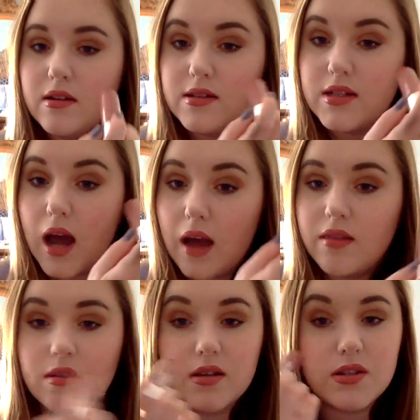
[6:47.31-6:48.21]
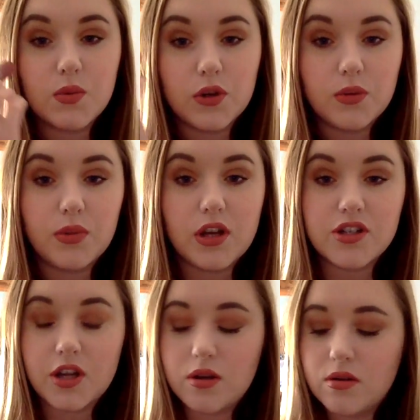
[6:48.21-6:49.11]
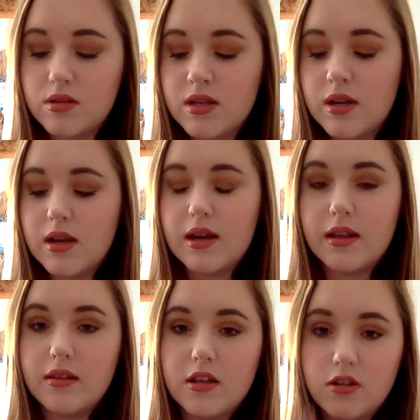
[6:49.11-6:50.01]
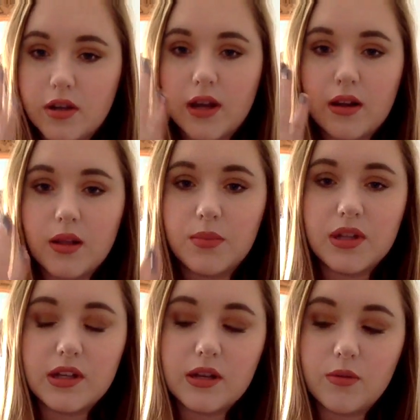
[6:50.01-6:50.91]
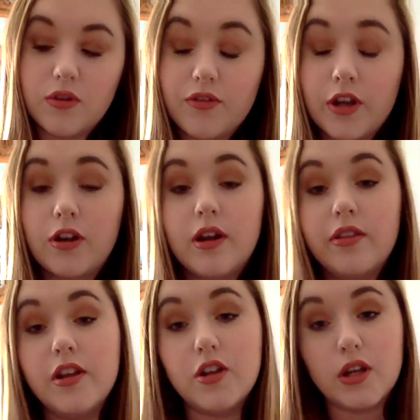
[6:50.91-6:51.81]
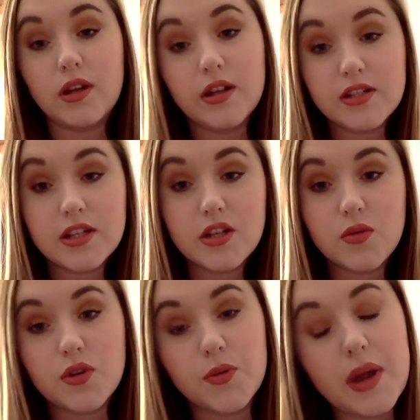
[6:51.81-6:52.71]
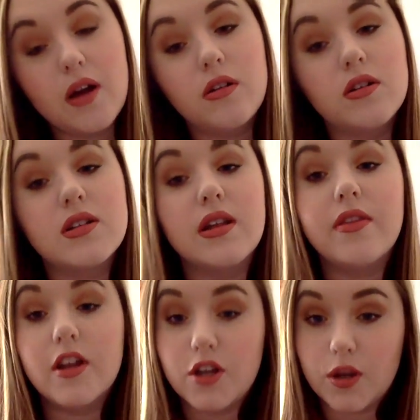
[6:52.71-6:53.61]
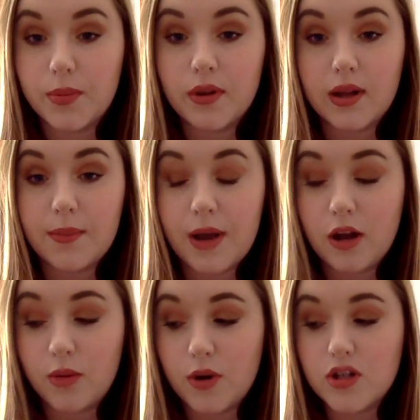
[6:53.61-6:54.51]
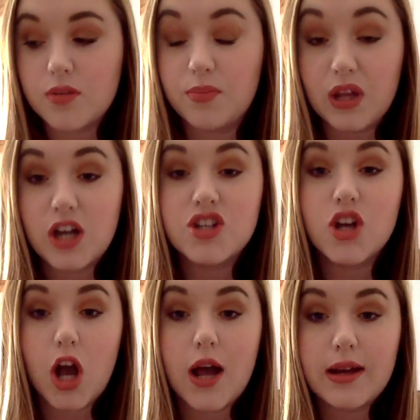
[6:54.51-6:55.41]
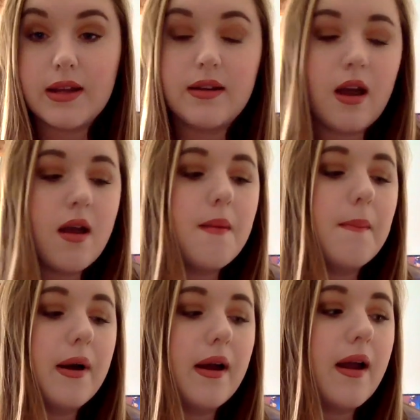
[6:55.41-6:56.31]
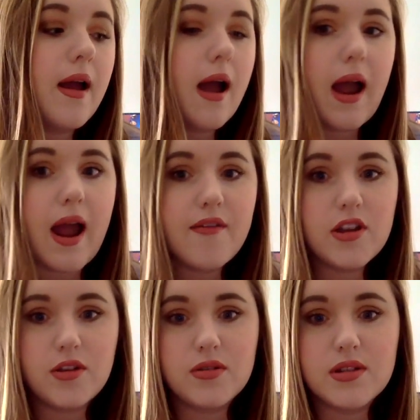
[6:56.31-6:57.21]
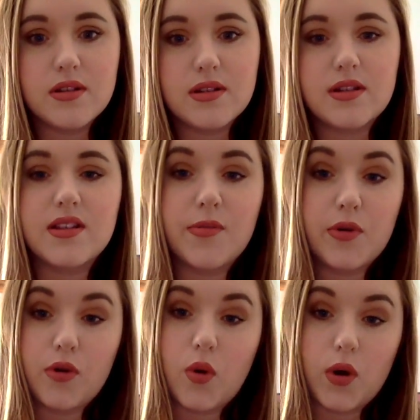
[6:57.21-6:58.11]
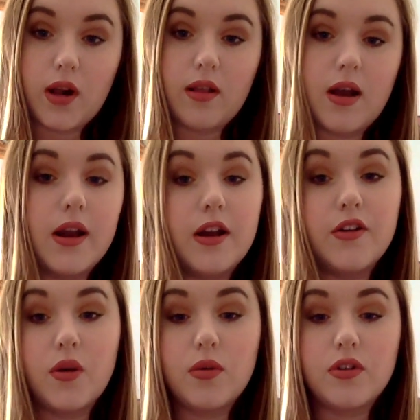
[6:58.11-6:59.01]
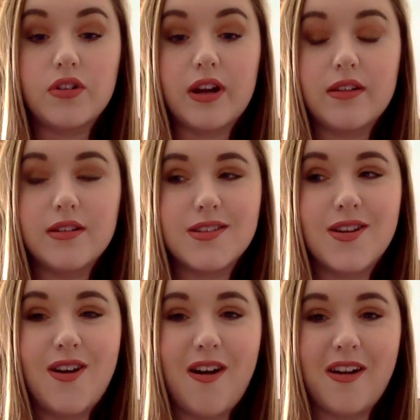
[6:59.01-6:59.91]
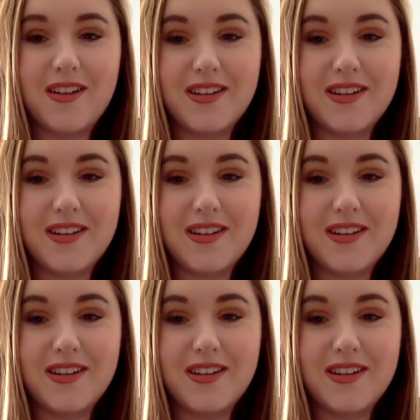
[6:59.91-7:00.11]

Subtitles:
dot this where your blush goes, and then you kind of like blend it in with your finger, and then you can continue with your powders, and then you can put like a powder blush on it. But I haven't used this because I've been recording a lot. I don't want to try this on